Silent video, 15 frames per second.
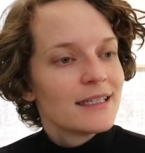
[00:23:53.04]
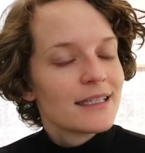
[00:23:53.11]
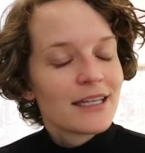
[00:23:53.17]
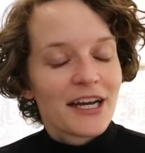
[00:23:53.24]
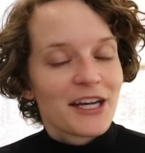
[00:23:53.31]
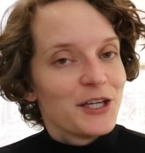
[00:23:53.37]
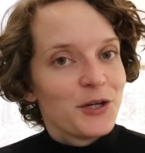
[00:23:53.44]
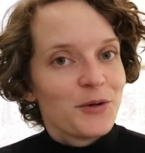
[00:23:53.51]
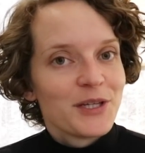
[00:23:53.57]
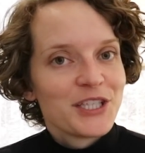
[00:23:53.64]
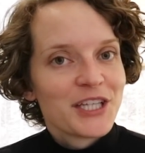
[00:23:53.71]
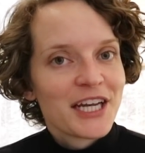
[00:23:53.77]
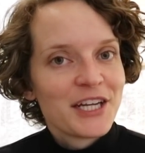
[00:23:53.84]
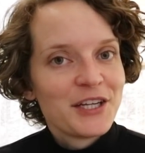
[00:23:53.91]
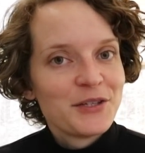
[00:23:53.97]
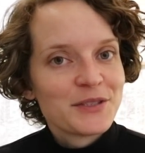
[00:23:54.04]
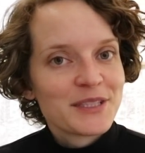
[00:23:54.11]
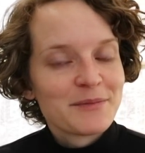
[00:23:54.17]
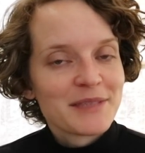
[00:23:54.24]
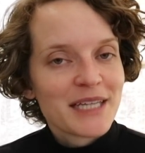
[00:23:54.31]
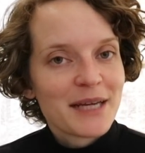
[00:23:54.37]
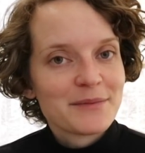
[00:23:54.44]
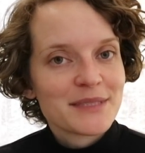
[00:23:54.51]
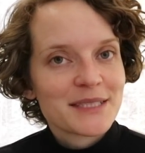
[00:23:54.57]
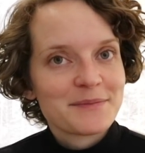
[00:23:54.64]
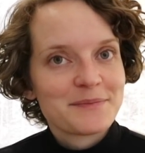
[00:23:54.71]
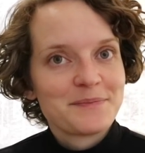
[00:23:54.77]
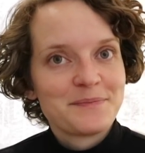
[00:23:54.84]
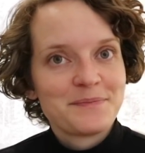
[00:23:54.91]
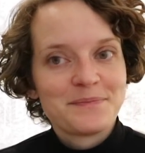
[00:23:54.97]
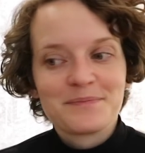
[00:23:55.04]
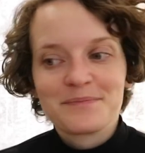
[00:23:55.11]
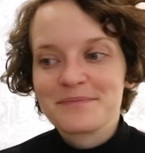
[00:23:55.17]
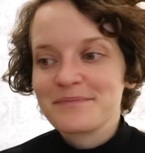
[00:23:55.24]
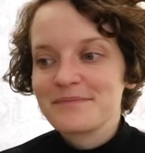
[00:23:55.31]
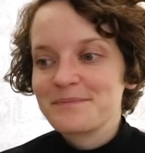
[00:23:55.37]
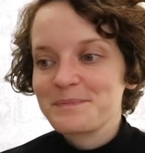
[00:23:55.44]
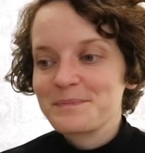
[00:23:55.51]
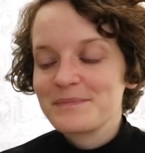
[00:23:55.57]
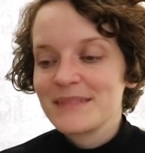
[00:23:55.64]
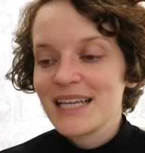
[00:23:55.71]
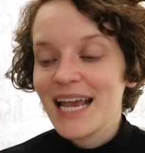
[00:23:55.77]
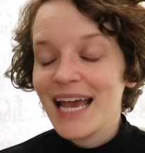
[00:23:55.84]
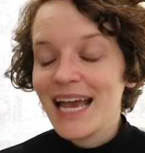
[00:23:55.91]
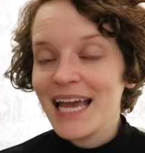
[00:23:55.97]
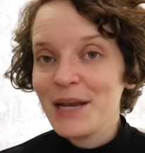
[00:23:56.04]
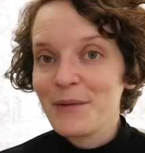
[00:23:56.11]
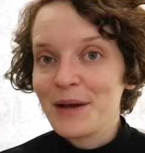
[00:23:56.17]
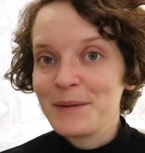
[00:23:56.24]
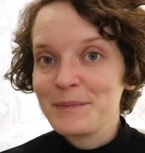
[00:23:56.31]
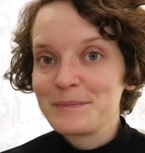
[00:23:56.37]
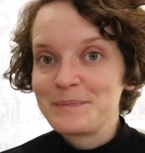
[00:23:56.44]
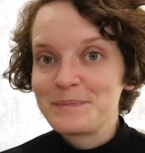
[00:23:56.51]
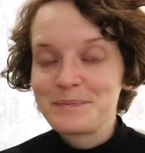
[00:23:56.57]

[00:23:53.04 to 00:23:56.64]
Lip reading: gotta do what you gotta do sometimes. Anyway,